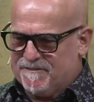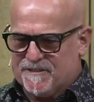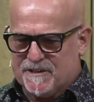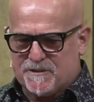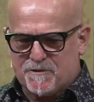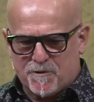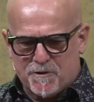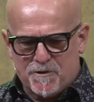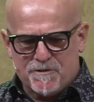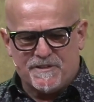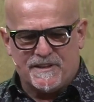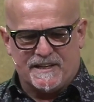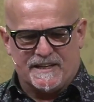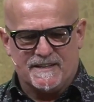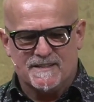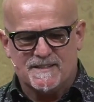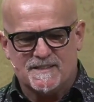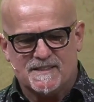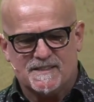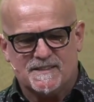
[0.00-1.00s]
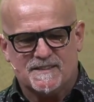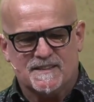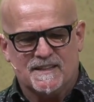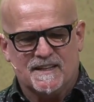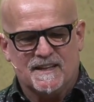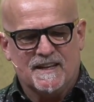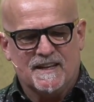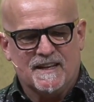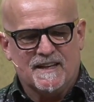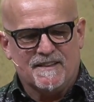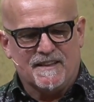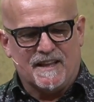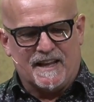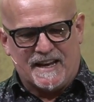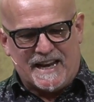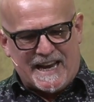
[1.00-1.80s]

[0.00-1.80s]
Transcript: The truth is that